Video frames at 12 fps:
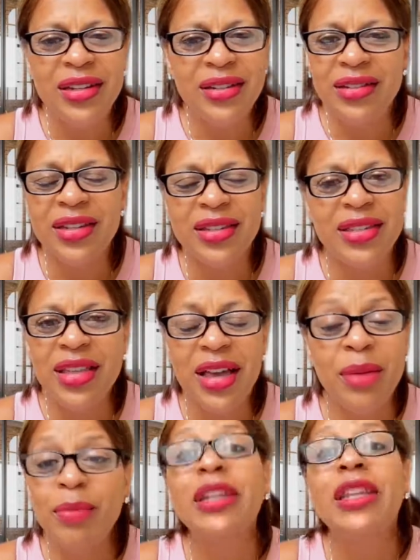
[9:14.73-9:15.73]
just
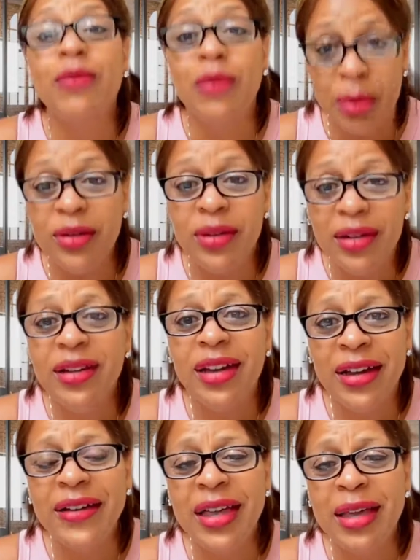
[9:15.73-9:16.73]
unbelievable.
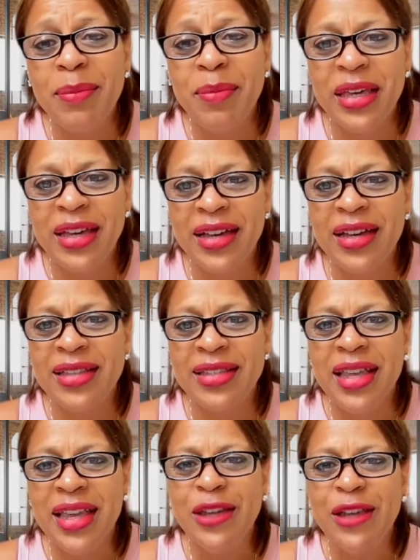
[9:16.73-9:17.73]
All right. Because
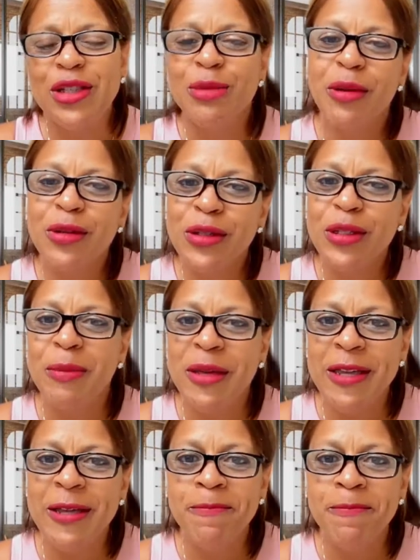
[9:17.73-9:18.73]
you're supposed to
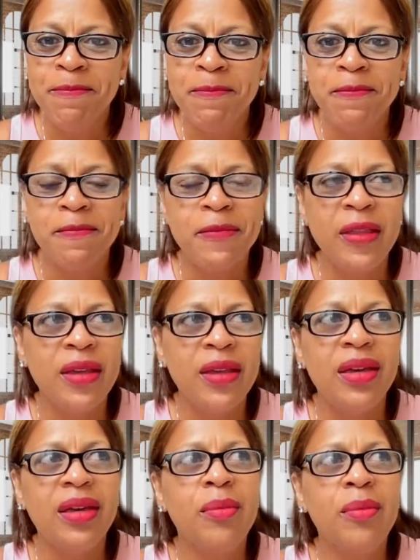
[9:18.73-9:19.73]
be
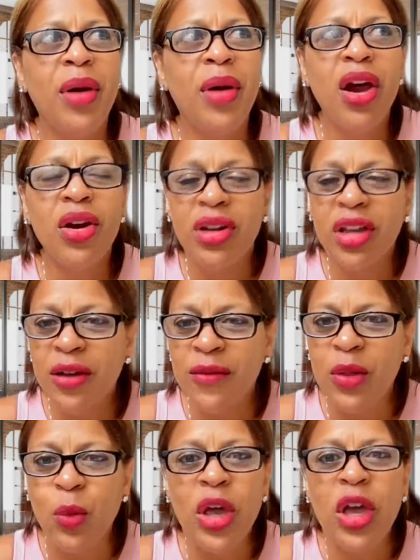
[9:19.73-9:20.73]
part of
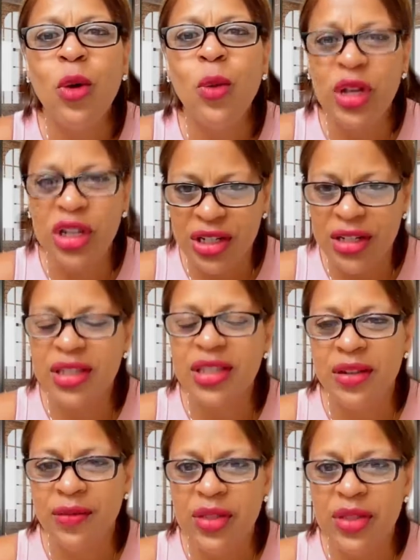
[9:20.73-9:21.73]
the well
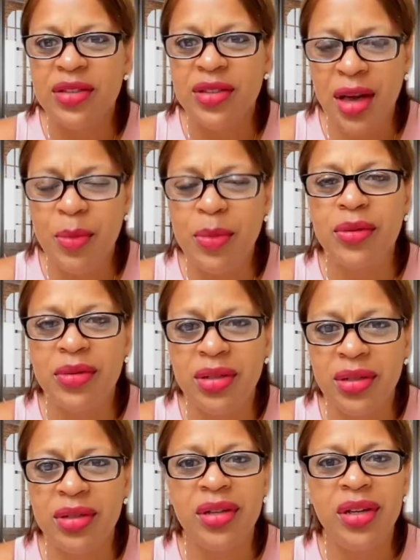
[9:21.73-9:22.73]
wishes for this couple
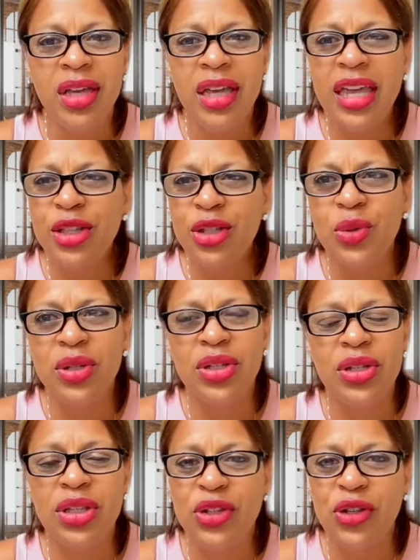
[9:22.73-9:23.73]
to enter
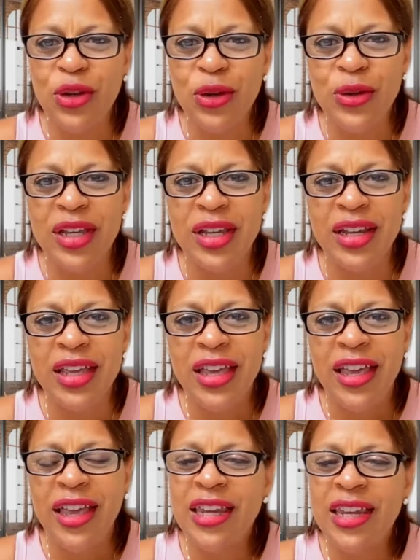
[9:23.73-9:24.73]
into this union.
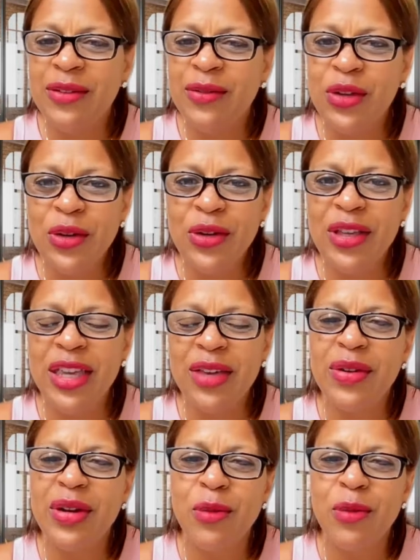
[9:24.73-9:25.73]
And if you're
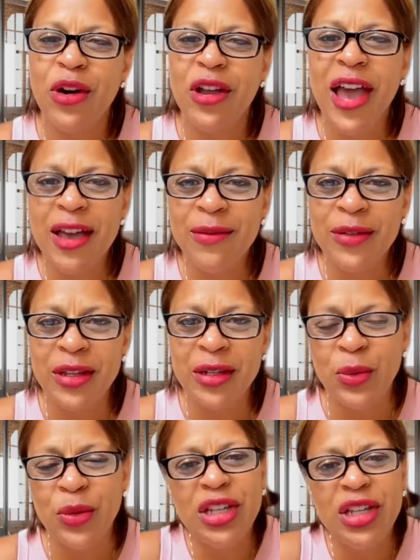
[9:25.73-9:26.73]
given a more conflict
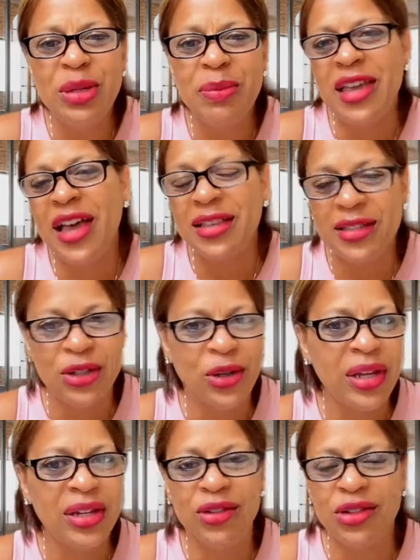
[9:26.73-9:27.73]
where they should be
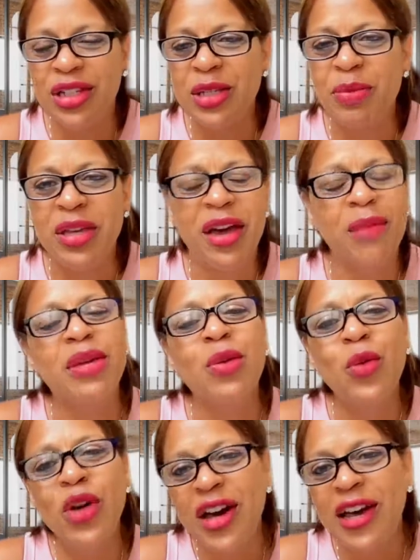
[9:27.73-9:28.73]
concentrating on just
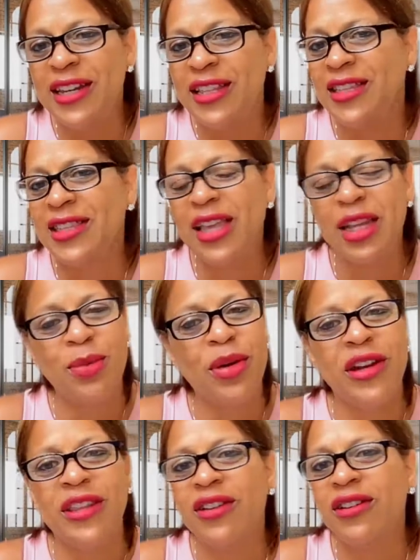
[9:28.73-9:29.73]
becoming one and
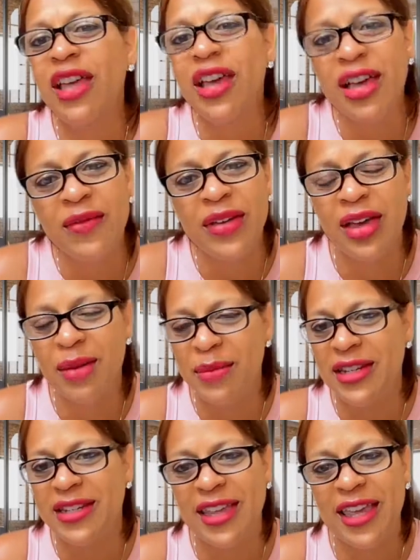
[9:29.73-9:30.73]
celebrating their love and
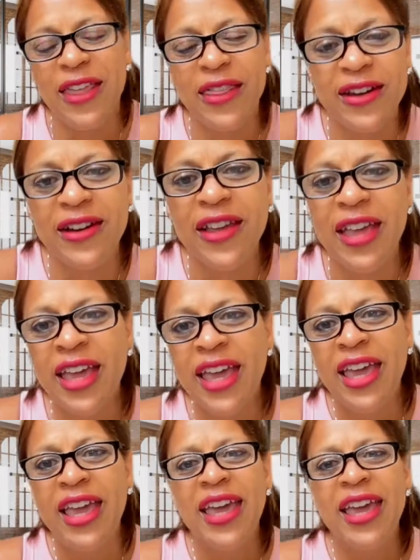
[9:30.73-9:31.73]
coming together,
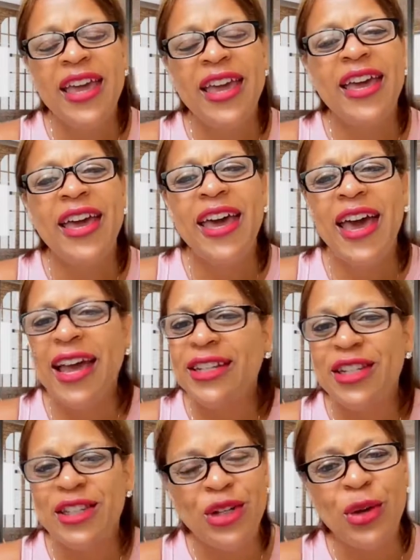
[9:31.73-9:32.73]
I
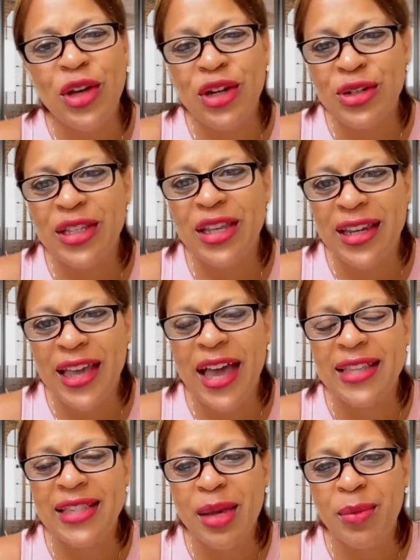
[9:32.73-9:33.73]
just don't understand the
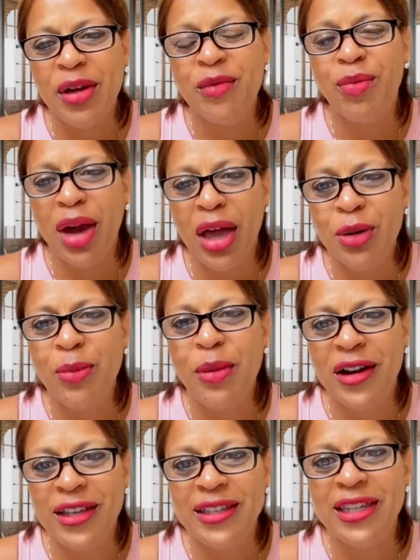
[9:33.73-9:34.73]
concept of bridal
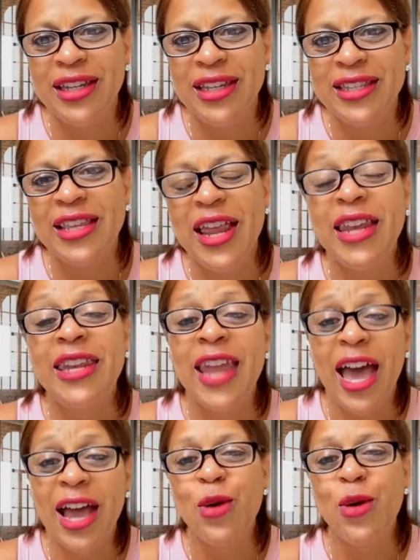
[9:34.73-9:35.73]
party attendants
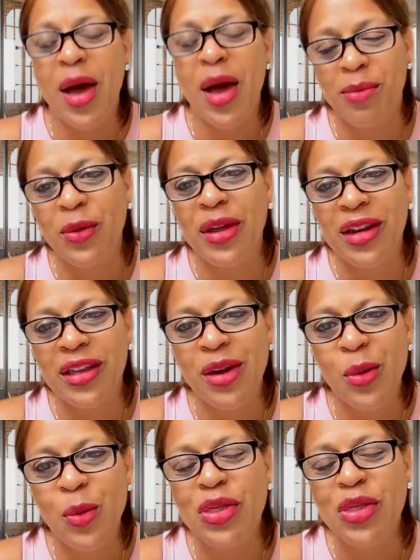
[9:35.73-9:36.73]
not cooperating
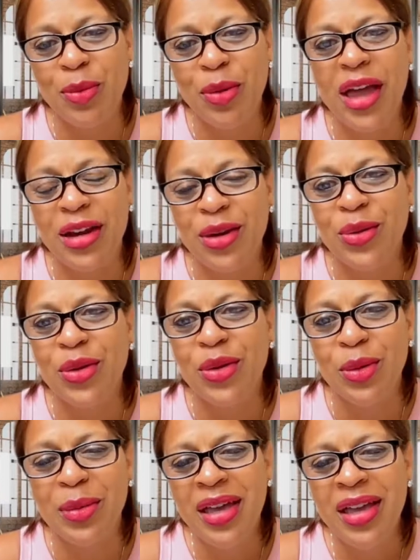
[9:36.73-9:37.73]
with the bride and
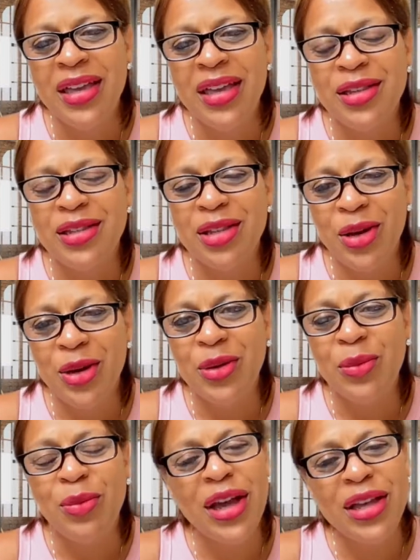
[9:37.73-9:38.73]
groom.
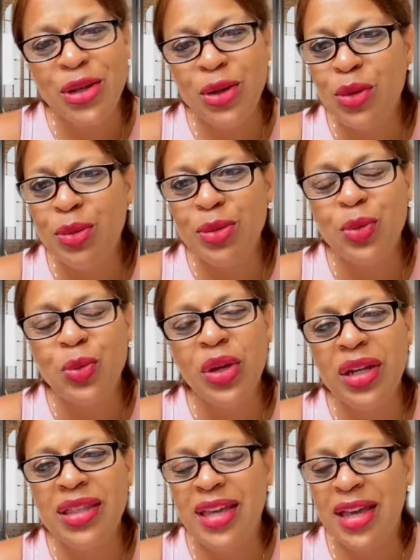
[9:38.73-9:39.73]
So brides and grooms,
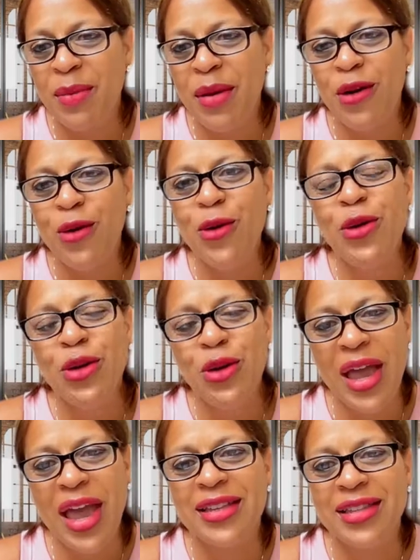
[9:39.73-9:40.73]
really think about who
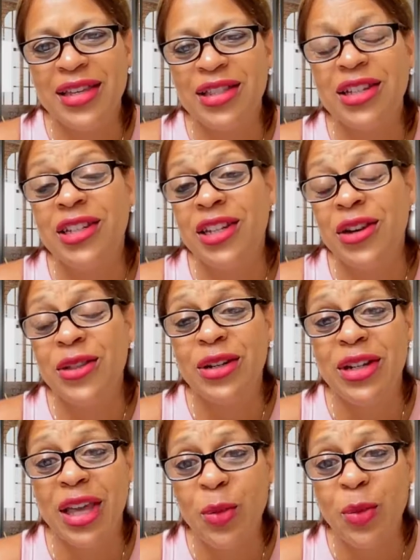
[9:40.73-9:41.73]
you're asking to share the
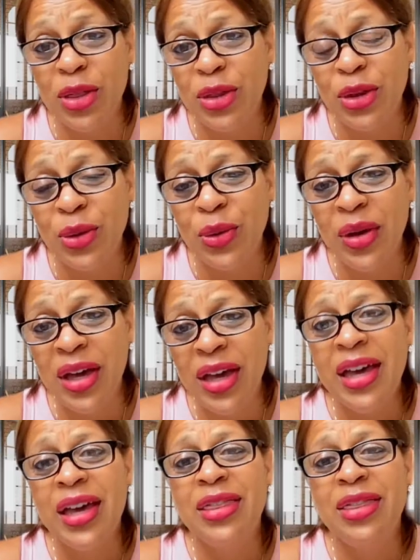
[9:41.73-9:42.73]
day with you.
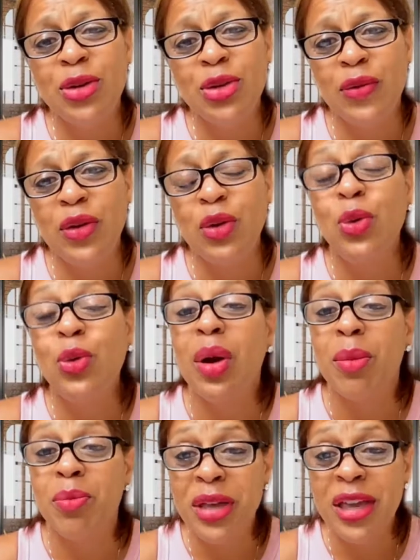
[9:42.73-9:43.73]
Those of you who
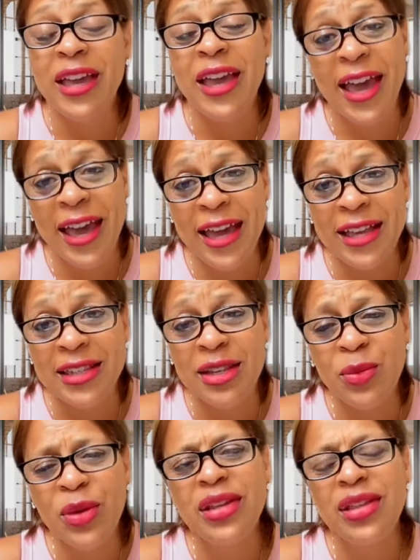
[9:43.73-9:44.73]
are being asked,
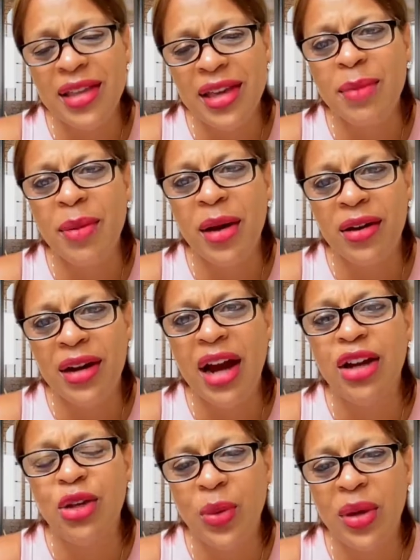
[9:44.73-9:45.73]
really think about,
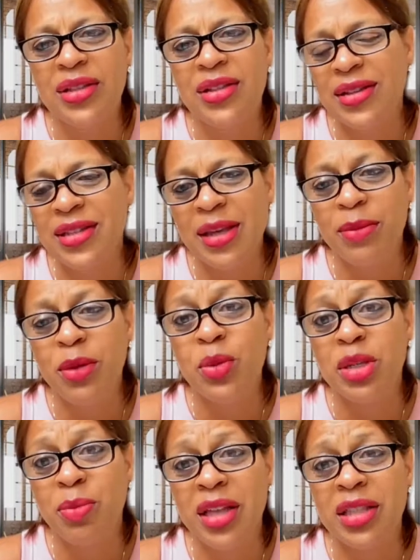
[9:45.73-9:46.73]
are you ready to accept the
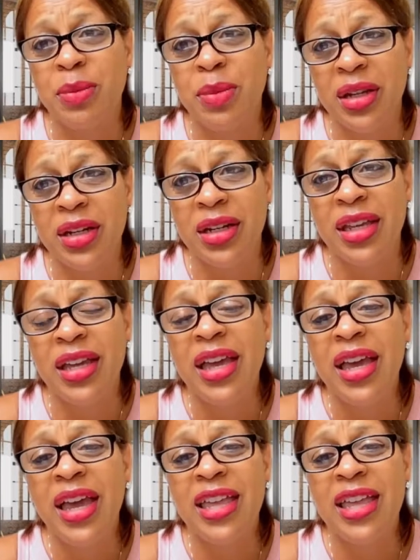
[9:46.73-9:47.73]
responsibility
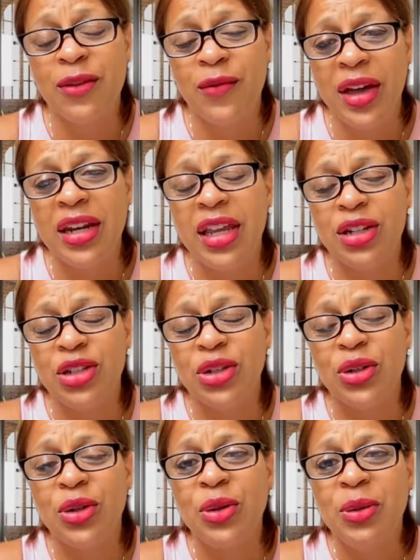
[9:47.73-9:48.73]
and the
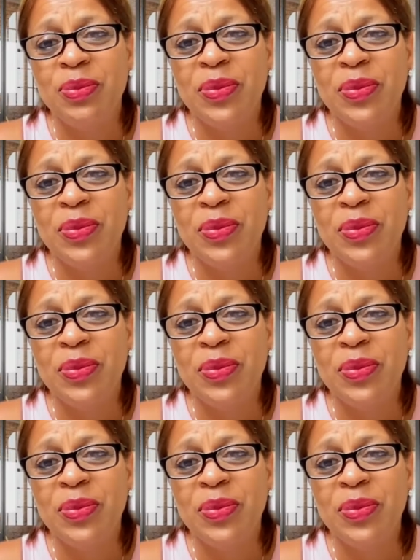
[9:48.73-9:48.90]
financial